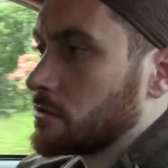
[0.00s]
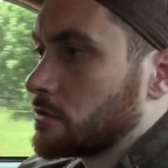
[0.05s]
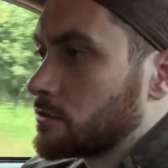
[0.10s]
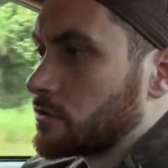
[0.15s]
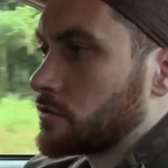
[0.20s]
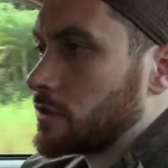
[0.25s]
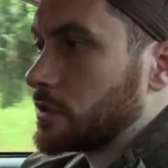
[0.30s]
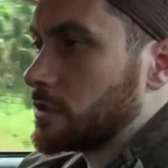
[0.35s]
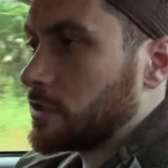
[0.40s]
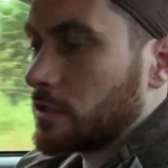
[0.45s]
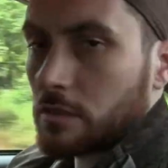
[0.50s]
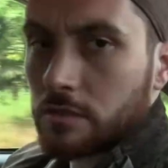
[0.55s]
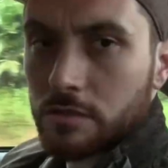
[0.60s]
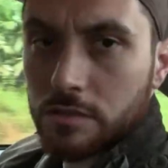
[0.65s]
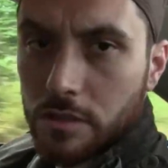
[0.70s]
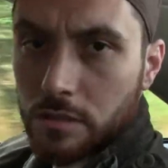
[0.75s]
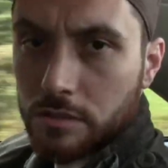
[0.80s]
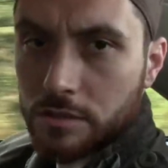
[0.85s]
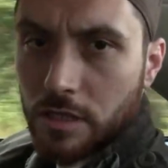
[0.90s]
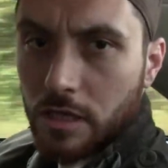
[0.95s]

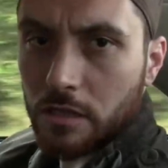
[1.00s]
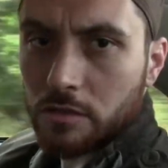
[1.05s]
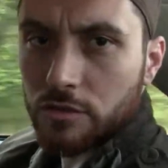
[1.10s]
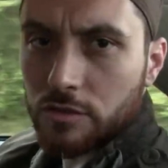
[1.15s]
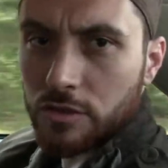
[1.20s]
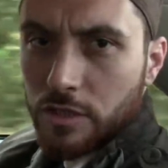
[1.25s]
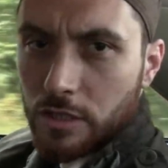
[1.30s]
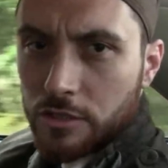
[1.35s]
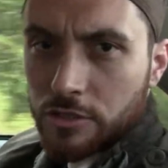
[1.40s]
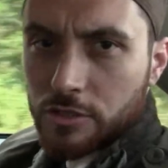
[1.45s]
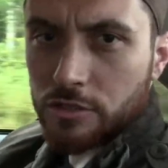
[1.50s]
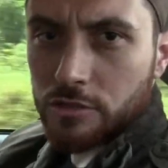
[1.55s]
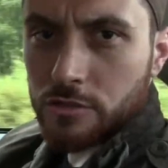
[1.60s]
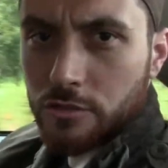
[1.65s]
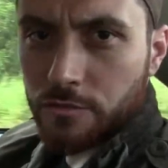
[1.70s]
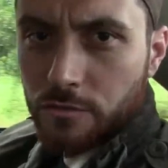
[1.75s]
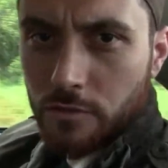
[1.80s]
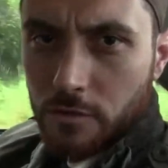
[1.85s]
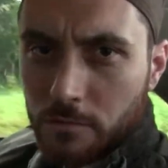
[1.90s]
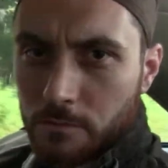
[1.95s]
greetings and salutations
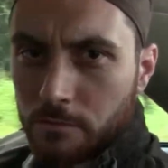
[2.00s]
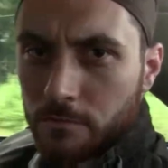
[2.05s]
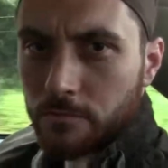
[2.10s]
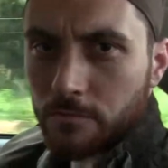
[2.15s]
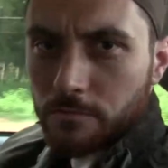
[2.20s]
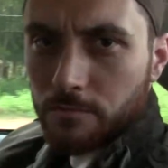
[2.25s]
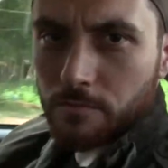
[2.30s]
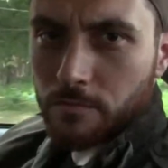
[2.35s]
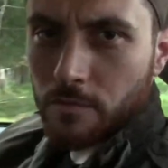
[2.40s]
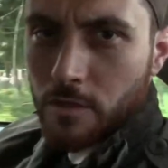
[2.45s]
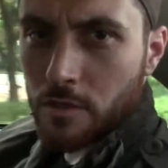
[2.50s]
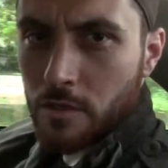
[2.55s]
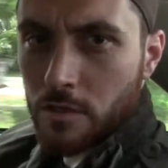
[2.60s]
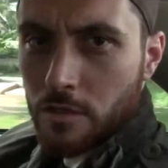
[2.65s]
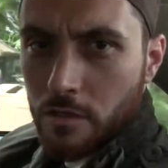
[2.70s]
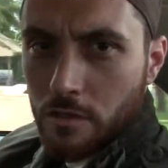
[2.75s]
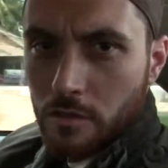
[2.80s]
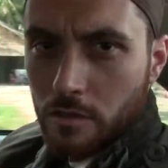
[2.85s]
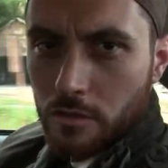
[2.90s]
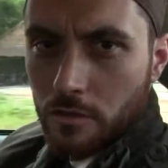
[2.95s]

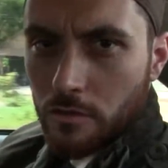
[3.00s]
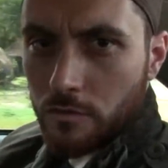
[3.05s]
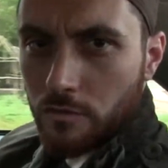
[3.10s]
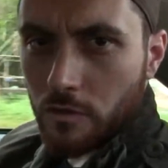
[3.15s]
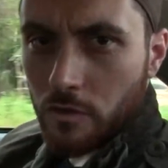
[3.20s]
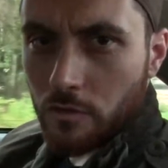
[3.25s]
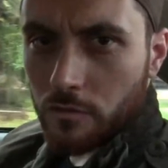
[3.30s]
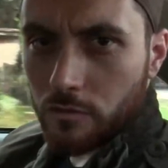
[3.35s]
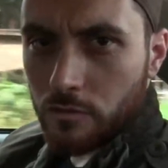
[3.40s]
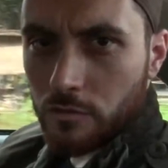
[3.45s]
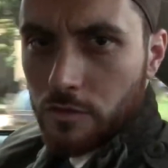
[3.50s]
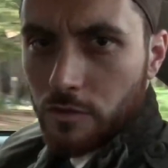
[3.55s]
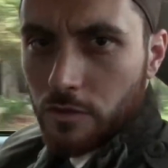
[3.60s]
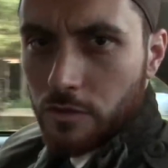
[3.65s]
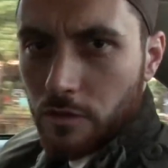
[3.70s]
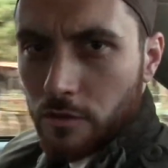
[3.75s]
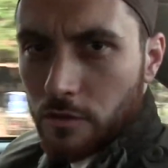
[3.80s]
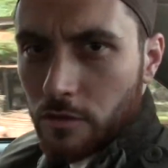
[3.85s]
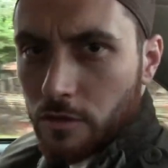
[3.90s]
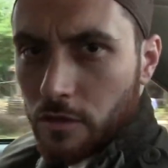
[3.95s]
from the road to
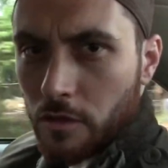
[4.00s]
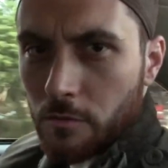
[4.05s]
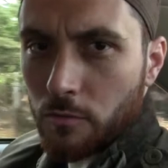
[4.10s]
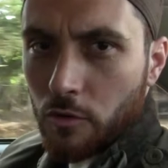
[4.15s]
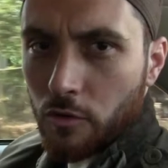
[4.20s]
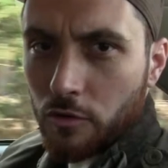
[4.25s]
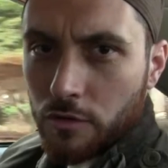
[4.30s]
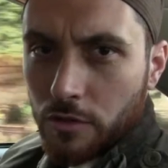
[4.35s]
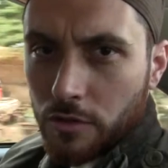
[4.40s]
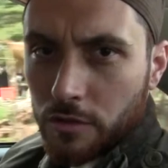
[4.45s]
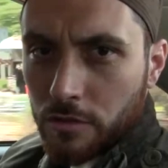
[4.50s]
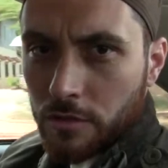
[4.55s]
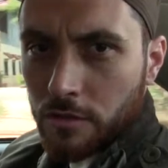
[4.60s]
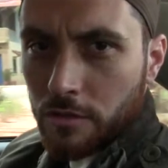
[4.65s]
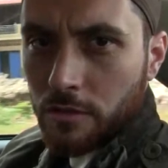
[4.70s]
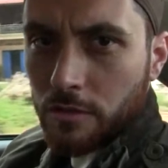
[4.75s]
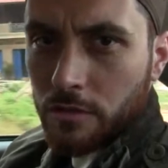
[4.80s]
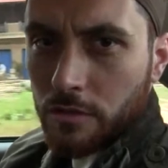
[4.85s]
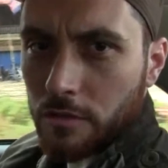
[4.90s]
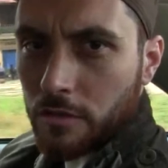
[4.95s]
the Cambodian
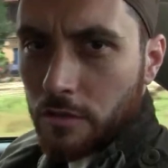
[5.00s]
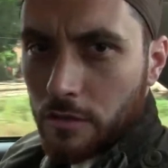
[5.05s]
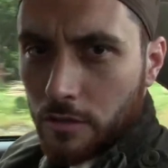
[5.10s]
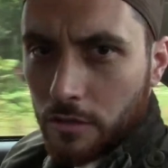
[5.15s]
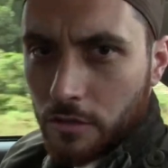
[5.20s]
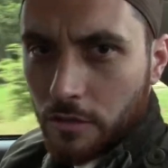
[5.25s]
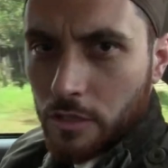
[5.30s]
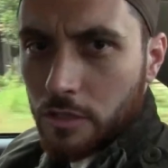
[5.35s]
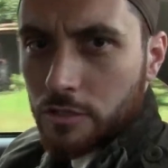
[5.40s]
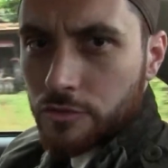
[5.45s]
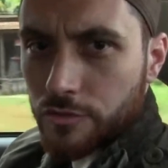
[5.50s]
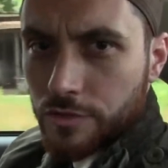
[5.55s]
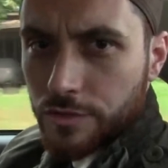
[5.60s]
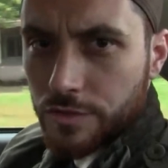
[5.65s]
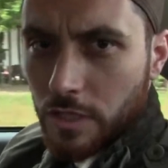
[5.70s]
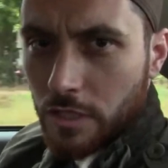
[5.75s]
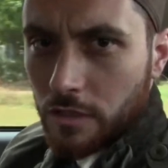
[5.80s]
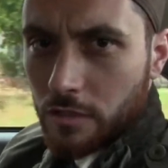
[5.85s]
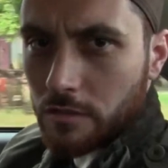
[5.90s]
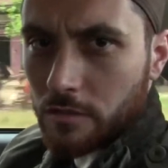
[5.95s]
uh,
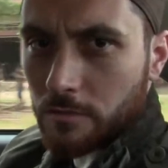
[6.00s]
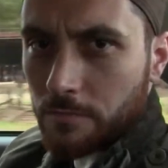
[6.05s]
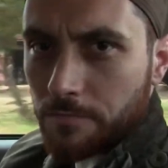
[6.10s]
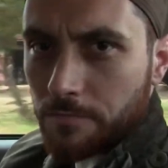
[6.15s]
countryside.